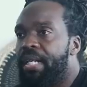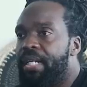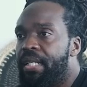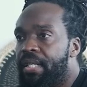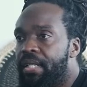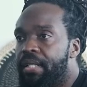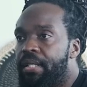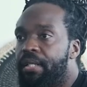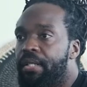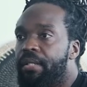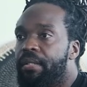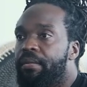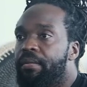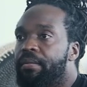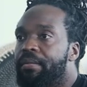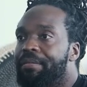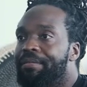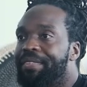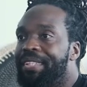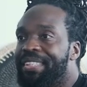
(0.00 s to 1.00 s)
needed to go
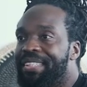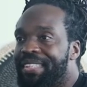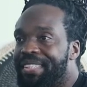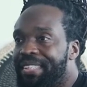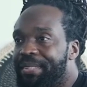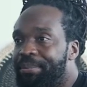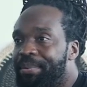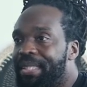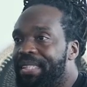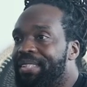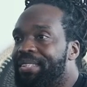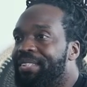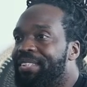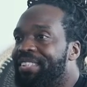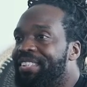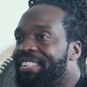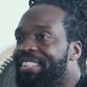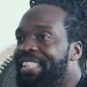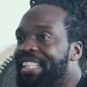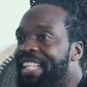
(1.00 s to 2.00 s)
visit this place
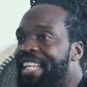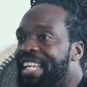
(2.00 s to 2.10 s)
because